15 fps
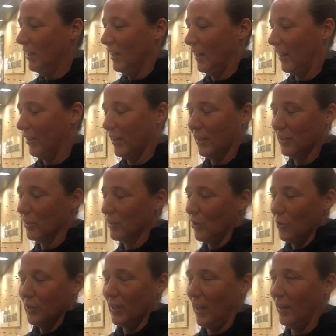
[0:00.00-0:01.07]
And I think it just
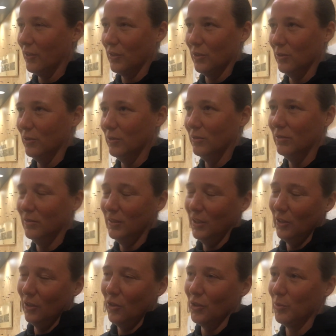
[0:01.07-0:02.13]
goes down to, you
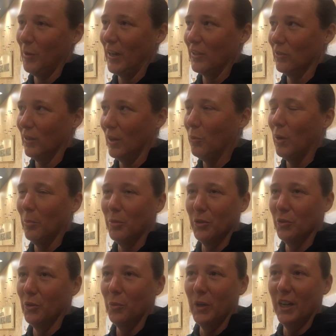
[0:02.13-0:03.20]
know, goes back to they want
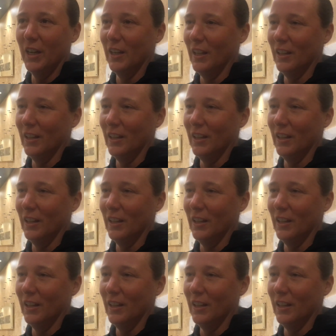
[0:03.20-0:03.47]
Purdue to win,